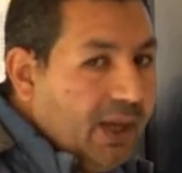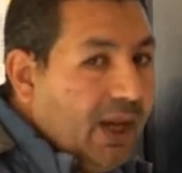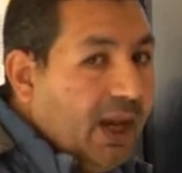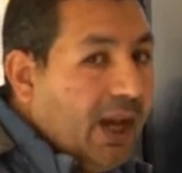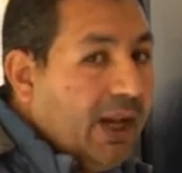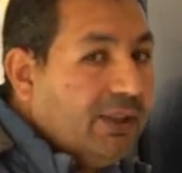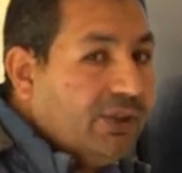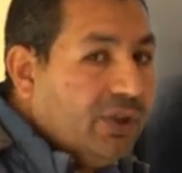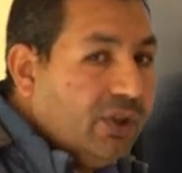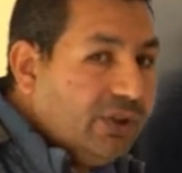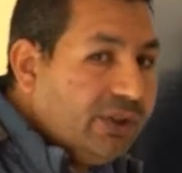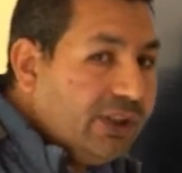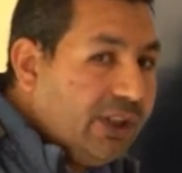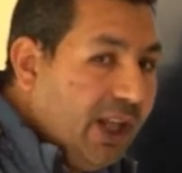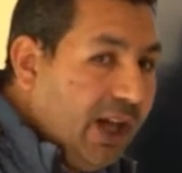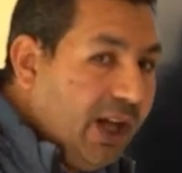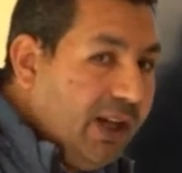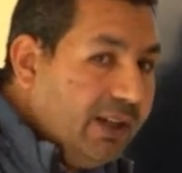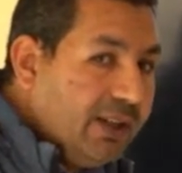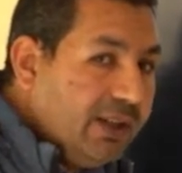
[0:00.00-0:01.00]
I don't
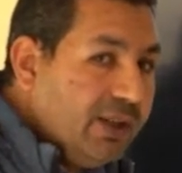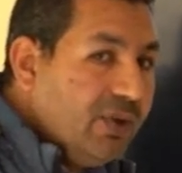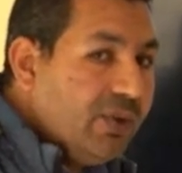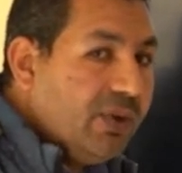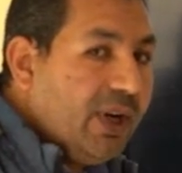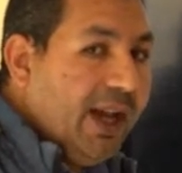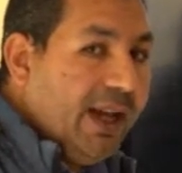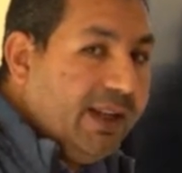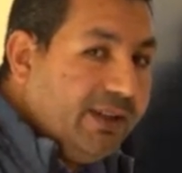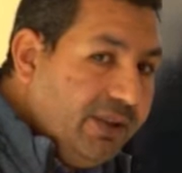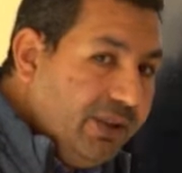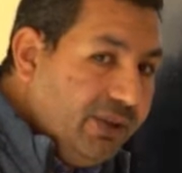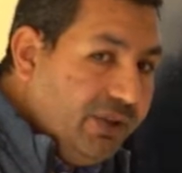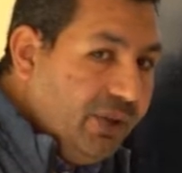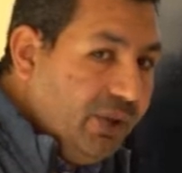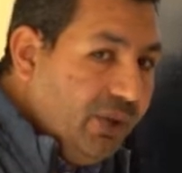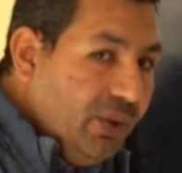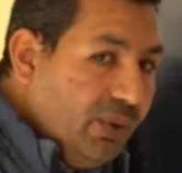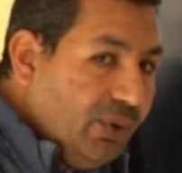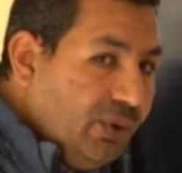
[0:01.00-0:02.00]
like your
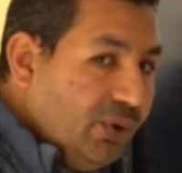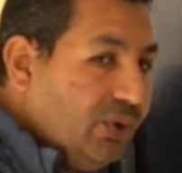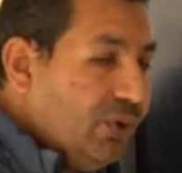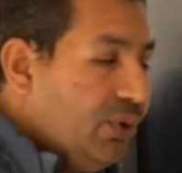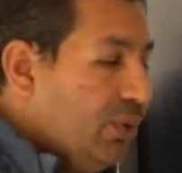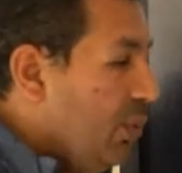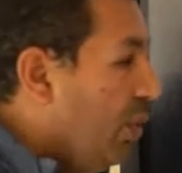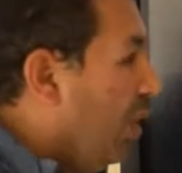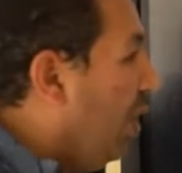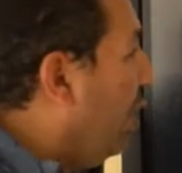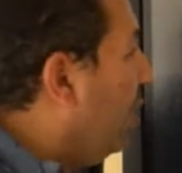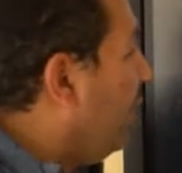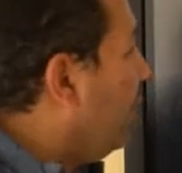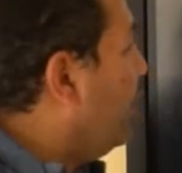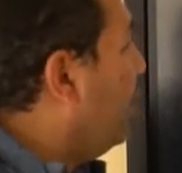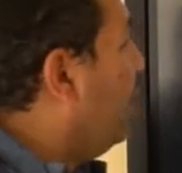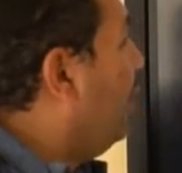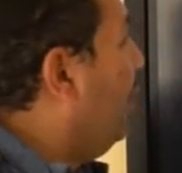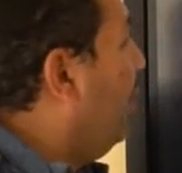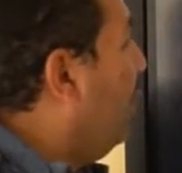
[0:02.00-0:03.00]
attitude
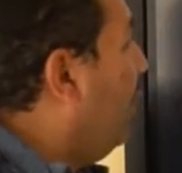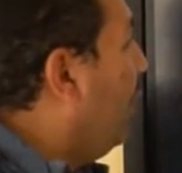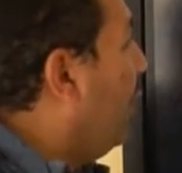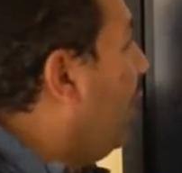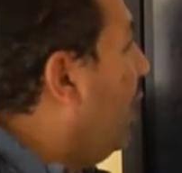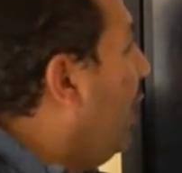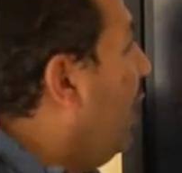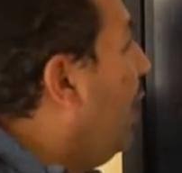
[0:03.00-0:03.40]
towards your